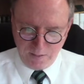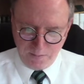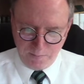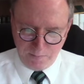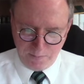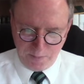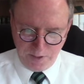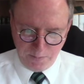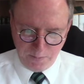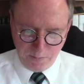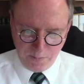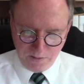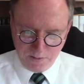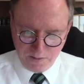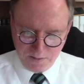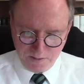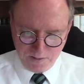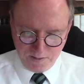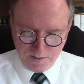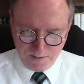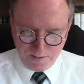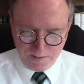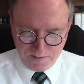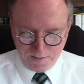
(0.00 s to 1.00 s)
people
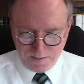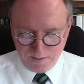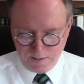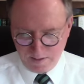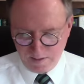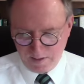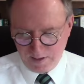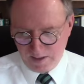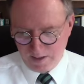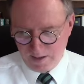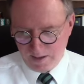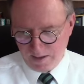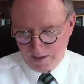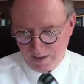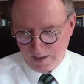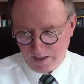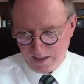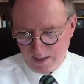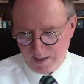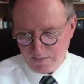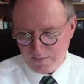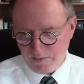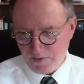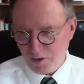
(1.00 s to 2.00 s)

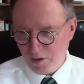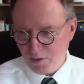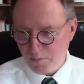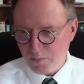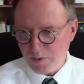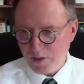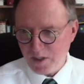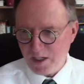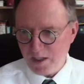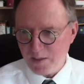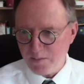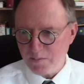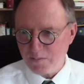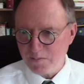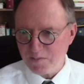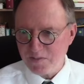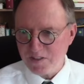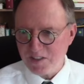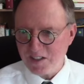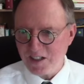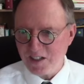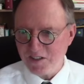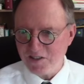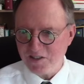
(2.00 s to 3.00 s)
have no problem
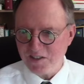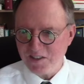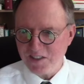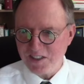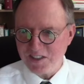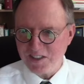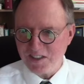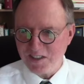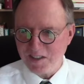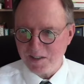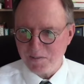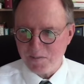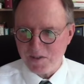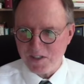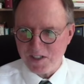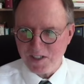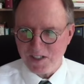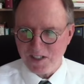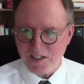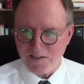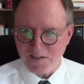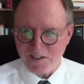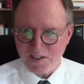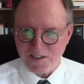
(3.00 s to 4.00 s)
contradicting
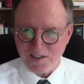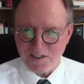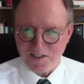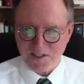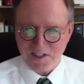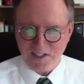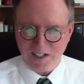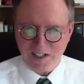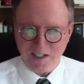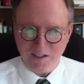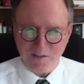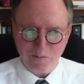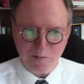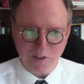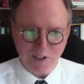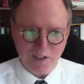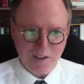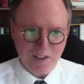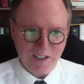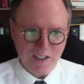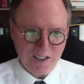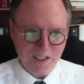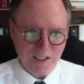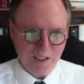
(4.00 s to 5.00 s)
themselves, saying one
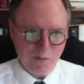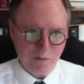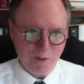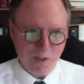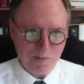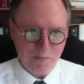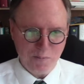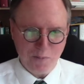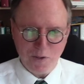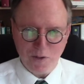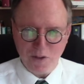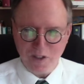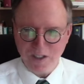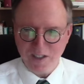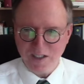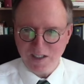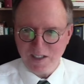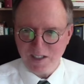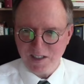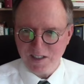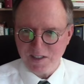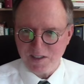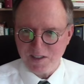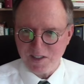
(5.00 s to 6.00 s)
thing at one point
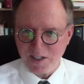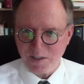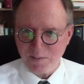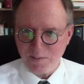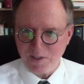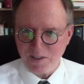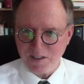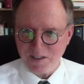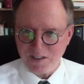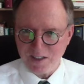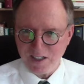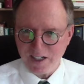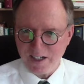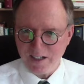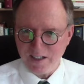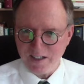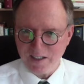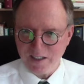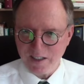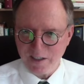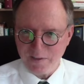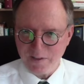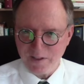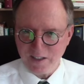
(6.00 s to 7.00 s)
and something entirely
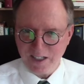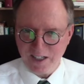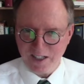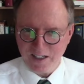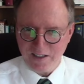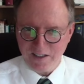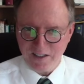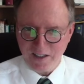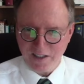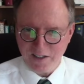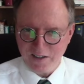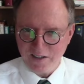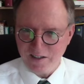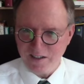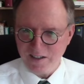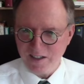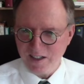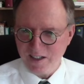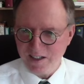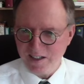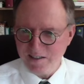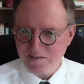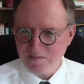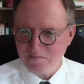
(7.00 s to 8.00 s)
different at another,
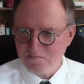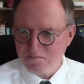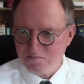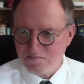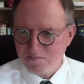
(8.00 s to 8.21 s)
and